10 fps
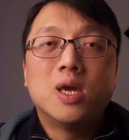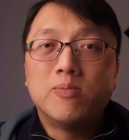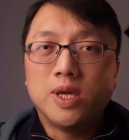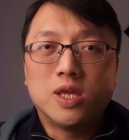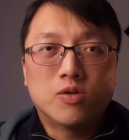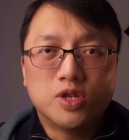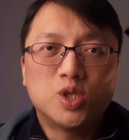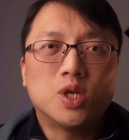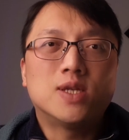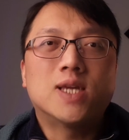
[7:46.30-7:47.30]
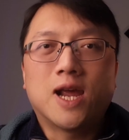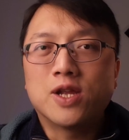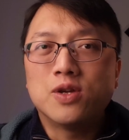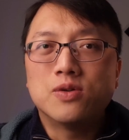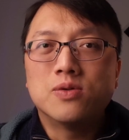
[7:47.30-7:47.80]
Many Christians
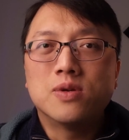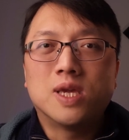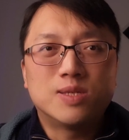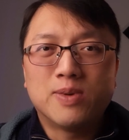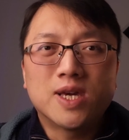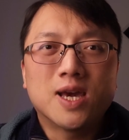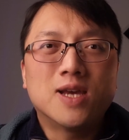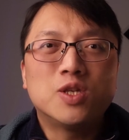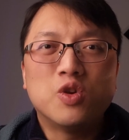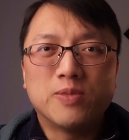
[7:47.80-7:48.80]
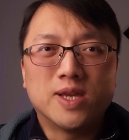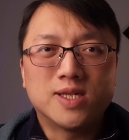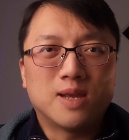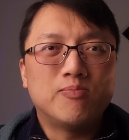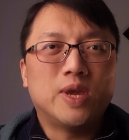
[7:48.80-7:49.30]
argue it's because humans
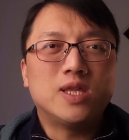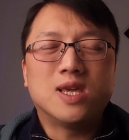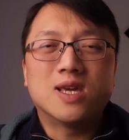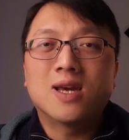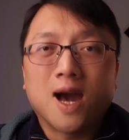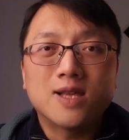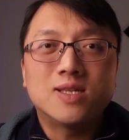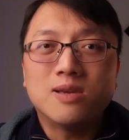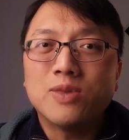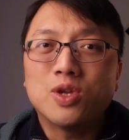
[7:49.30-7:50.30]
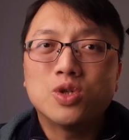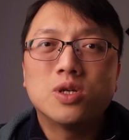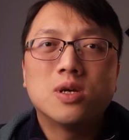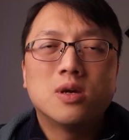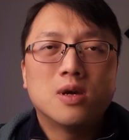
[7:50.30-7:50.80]
are made in God's image.
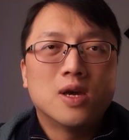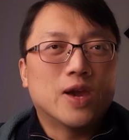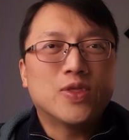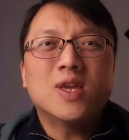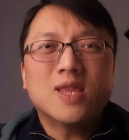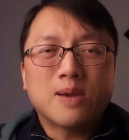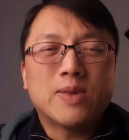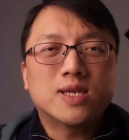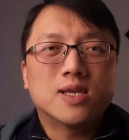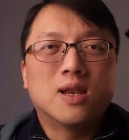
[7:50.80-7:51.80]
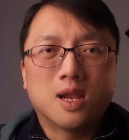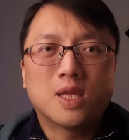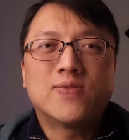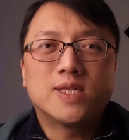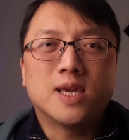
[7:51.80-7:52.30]
I think that makes a lot
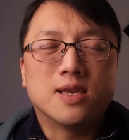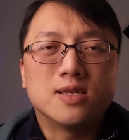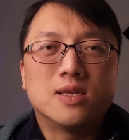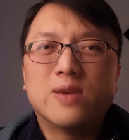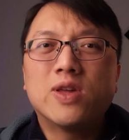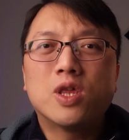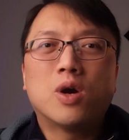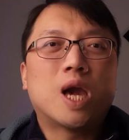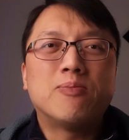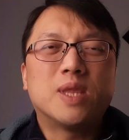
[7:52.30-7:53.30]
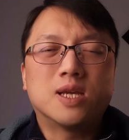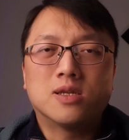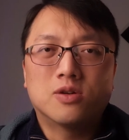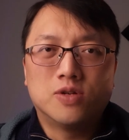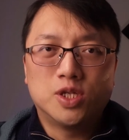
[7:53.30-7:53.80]
of sense, even though I'm not
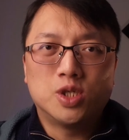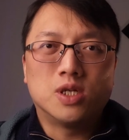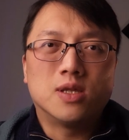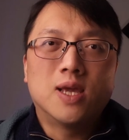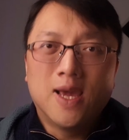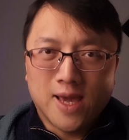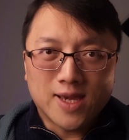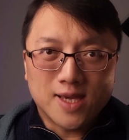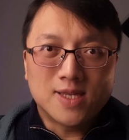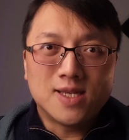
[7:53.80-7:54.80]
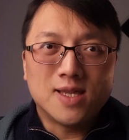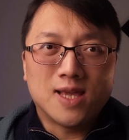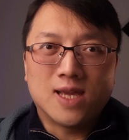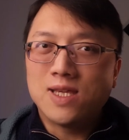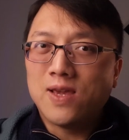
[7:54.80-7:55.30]
a Christian. I can see
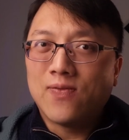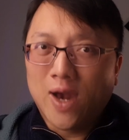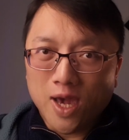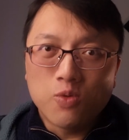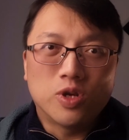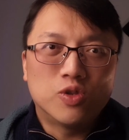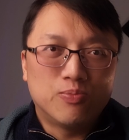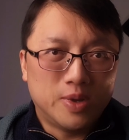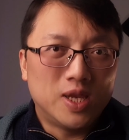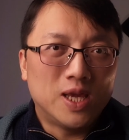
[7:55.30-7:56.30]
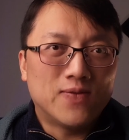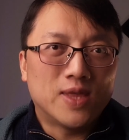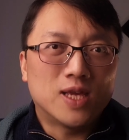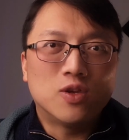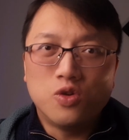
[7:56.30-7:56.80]
that if I were to believe
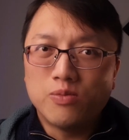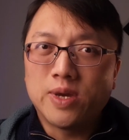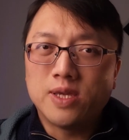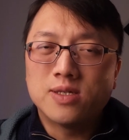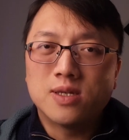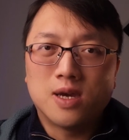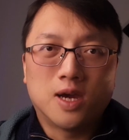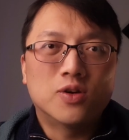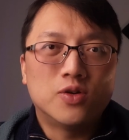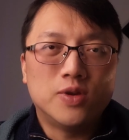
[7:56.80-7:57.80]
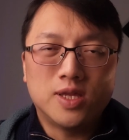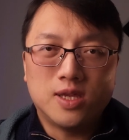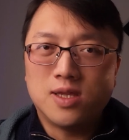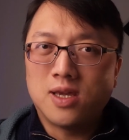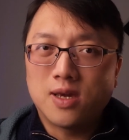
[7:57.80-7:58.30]
that humans are
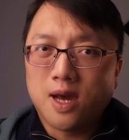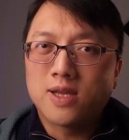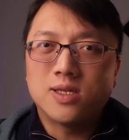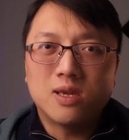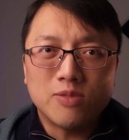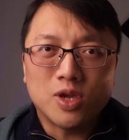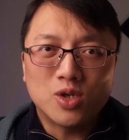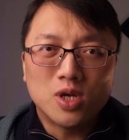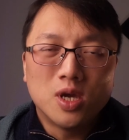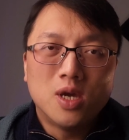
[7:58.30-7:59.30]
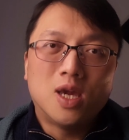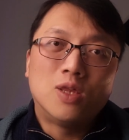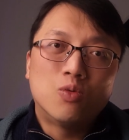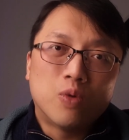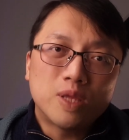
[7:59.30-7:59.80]
created in God's image, it
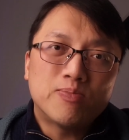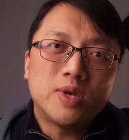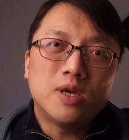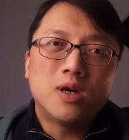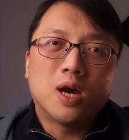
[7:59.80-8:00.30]
would be